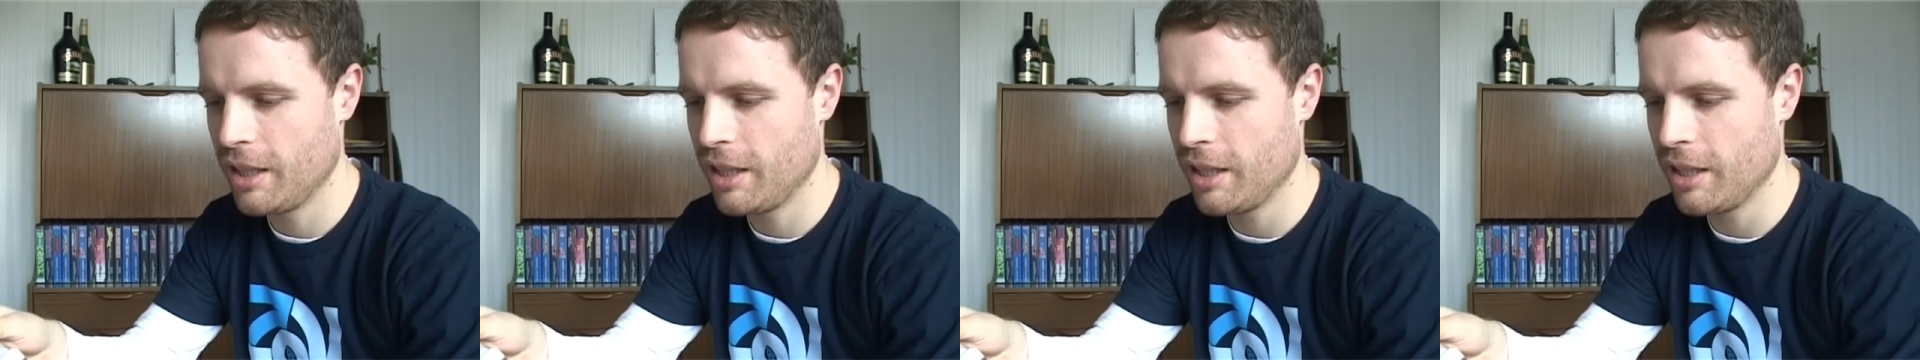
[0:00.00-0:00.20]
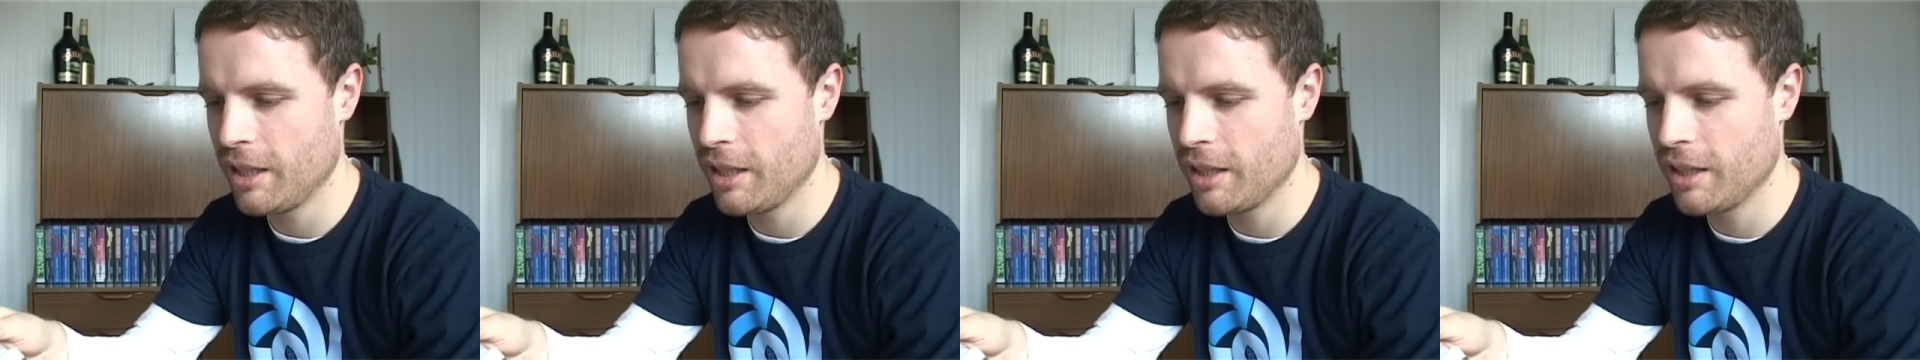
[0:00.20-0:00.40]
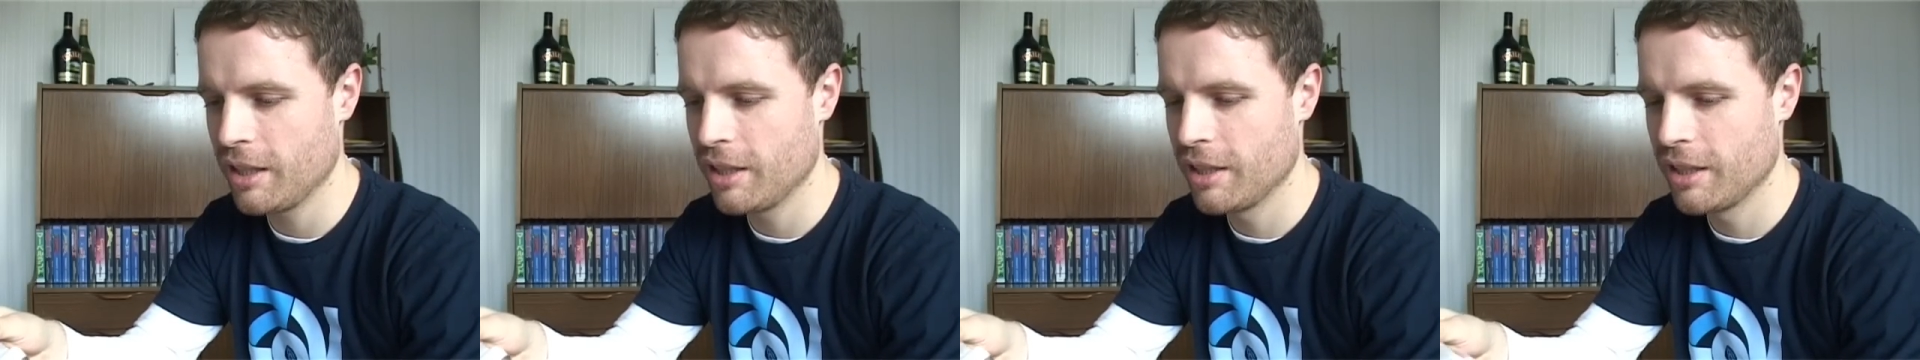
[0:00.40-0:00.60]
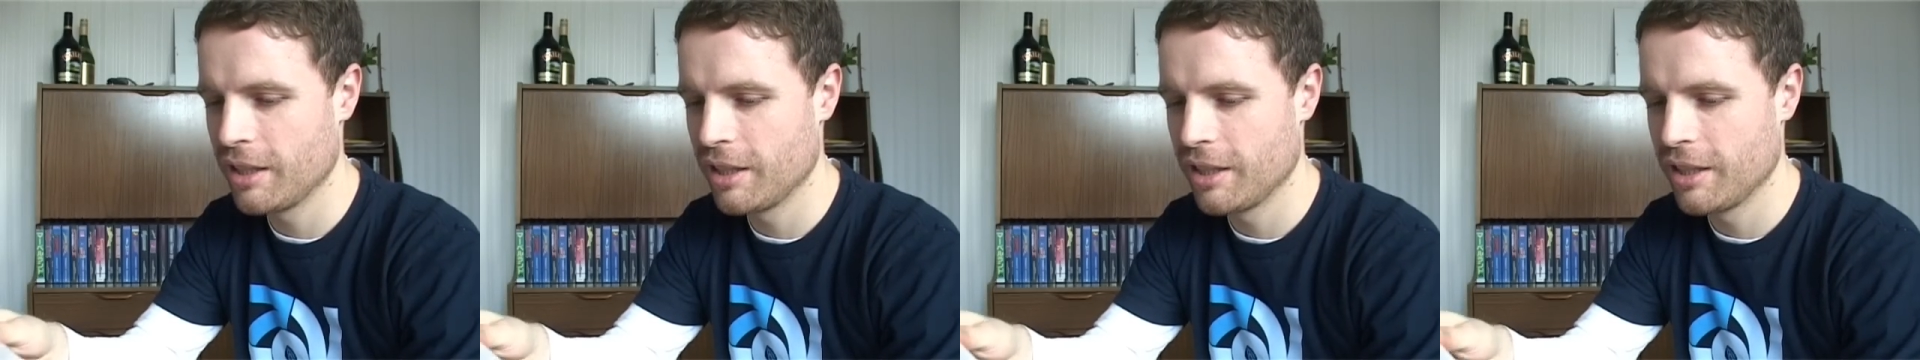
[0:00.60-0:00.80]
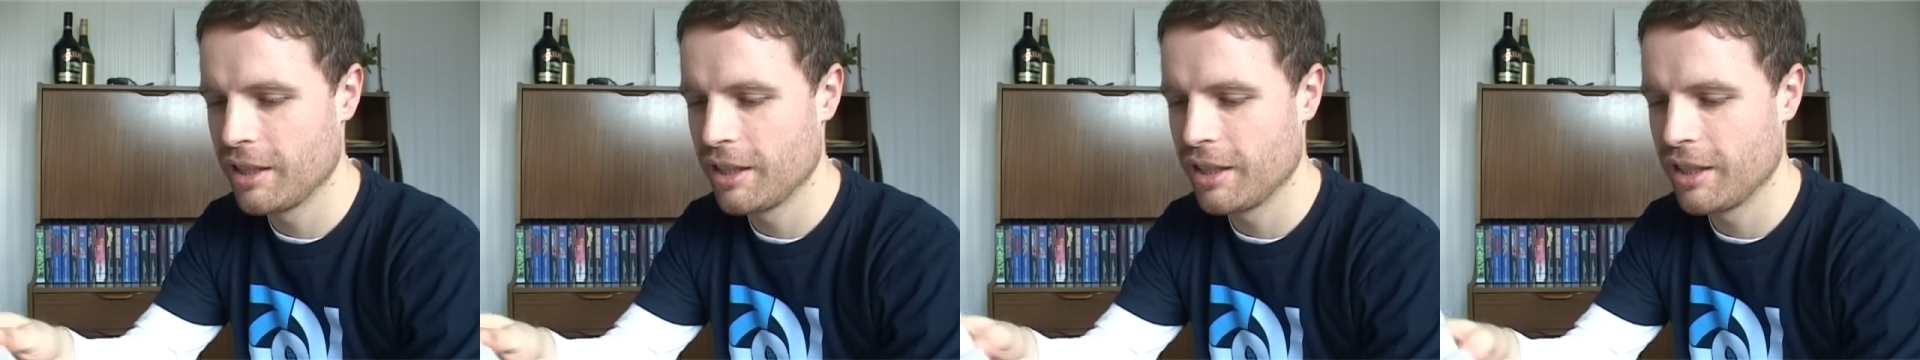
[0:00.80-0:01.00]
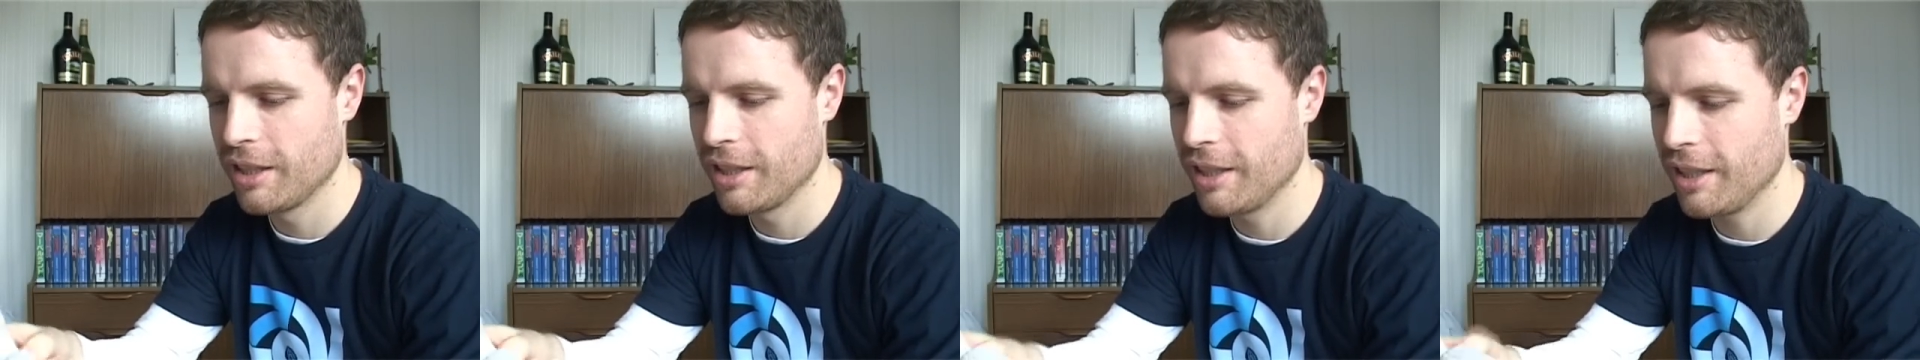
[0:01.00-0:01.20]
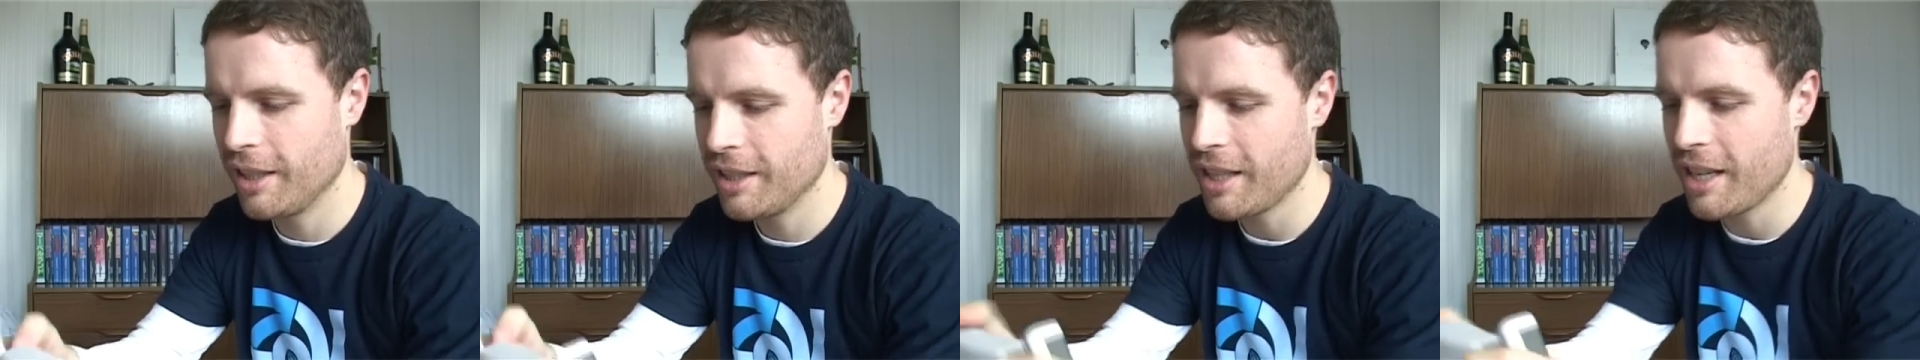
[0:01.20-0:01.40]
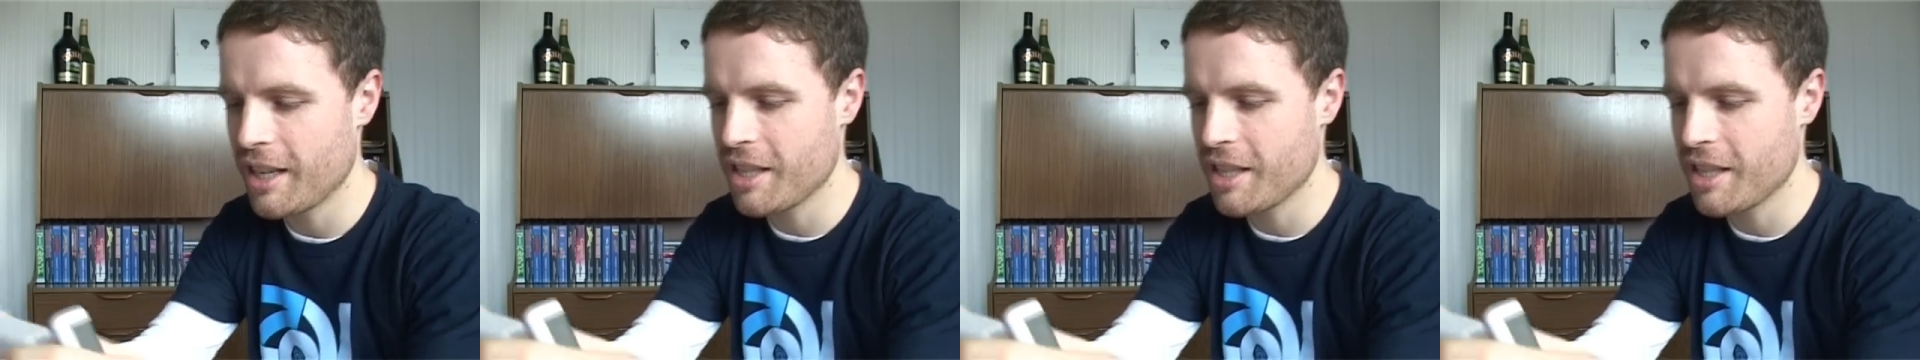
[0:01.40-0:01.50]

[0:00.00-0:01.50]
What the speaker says: and it's